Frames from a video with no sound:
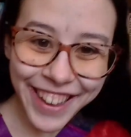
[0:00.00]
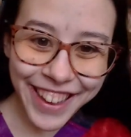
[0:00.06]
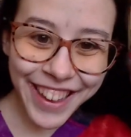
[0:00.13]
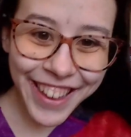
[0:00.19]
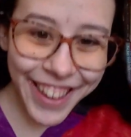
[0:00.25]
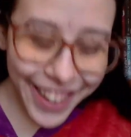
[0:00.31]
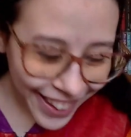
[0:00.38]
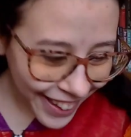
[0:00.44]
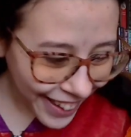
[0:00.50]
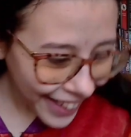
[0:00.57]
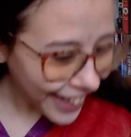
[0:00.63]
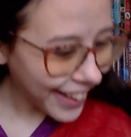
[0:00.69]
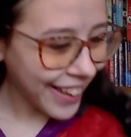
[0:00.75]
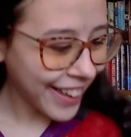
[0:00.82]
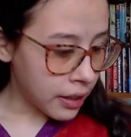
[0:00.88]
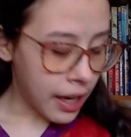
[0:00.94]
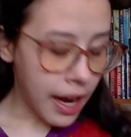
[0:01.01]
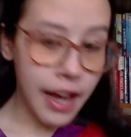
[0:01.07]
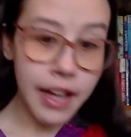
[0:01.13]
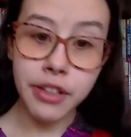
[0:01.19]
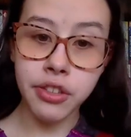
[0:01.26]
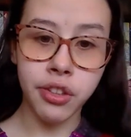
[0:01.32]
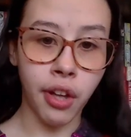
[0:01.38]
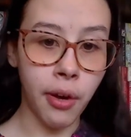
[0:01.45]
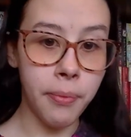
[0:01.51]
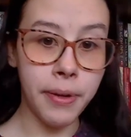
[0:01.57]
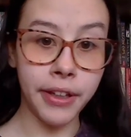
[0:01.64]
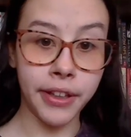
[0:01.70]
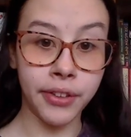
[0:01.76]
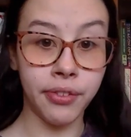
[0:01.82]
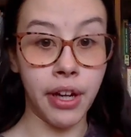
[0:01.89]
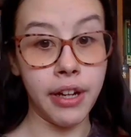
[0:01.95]
I had so
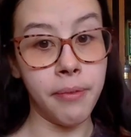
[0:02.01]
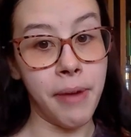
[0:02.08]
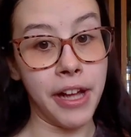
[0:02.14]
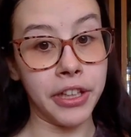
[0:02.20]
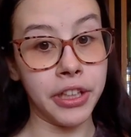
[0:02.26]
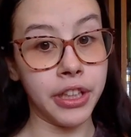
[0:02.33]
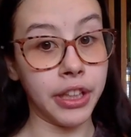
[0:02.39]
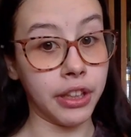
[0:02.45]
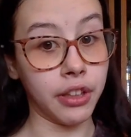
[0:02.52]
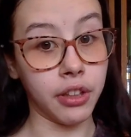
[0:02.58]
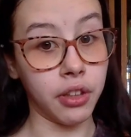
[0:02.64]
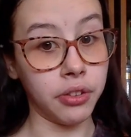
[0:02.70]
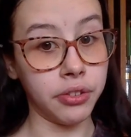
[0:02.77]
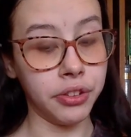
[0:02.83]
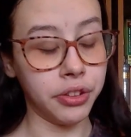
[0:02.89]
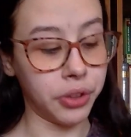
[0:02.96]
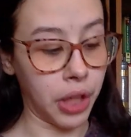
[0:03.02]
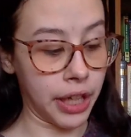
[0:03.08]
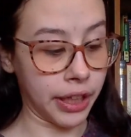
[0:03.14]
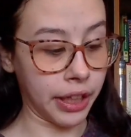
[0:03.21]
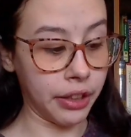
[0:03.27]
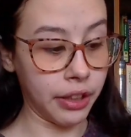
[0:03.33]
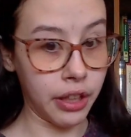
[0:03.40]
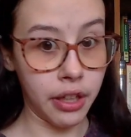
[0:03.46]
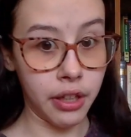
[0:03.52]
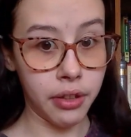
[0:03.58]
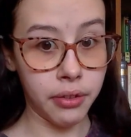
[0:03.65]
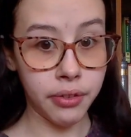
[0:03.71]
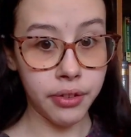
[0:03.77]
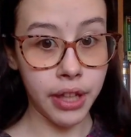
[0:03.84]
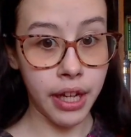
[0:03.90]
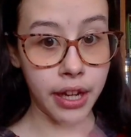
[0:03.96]
much fun imagining the golden dragon,
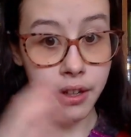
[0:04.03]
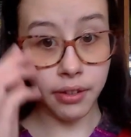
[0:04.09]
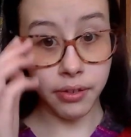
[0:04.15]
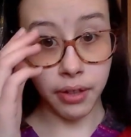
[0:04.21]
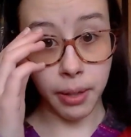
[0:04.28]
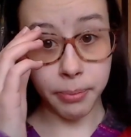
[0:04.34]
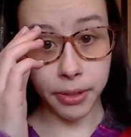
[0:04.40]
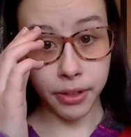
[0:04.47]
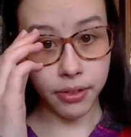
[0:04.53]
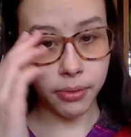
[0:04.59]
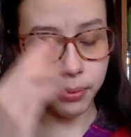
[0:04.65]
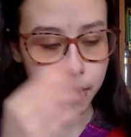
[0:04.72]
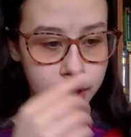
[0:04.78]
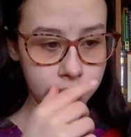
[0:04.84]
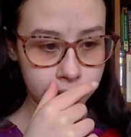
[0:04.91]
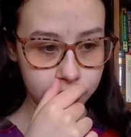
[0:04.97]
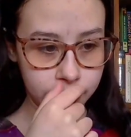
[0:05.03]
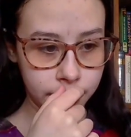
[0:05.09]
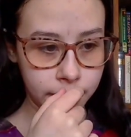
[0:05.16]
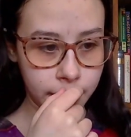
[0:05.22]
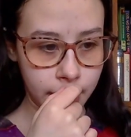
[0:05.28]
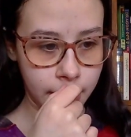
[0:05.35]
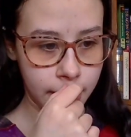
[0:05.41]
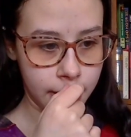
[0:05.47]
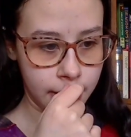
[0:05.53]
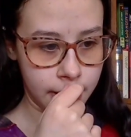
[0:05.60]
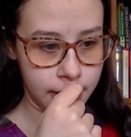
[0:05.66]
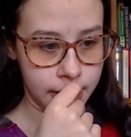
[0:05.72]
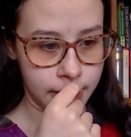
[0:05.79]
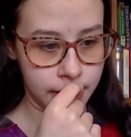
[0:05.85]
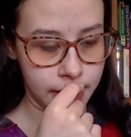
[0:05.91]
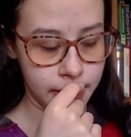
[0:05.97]
though, that Oramus was
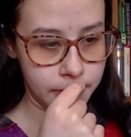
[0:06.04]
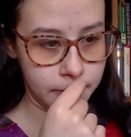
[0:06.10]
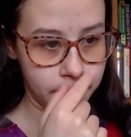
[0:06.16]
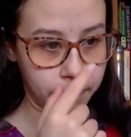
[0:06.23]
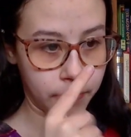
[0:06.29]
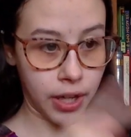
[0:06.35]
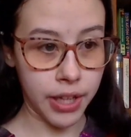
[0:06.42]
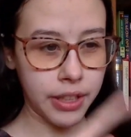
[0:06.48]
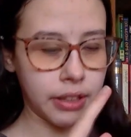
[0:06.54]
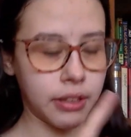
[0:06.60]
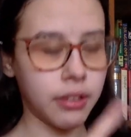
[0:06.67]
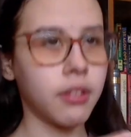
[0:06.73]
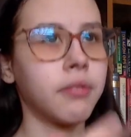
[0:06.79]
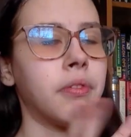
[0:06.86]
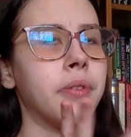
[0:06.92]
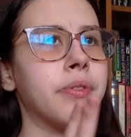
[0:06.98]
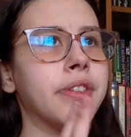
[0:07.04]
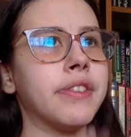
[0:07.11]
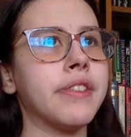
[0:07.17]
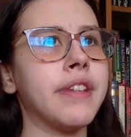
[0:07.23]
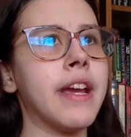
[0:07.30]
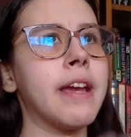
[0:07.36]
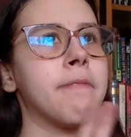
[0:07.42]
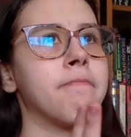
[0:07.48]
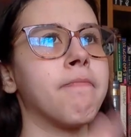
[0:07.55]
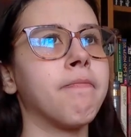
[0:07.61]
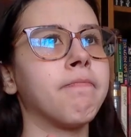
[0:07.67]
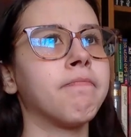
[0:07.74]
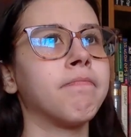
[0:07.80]
writing. What was his name?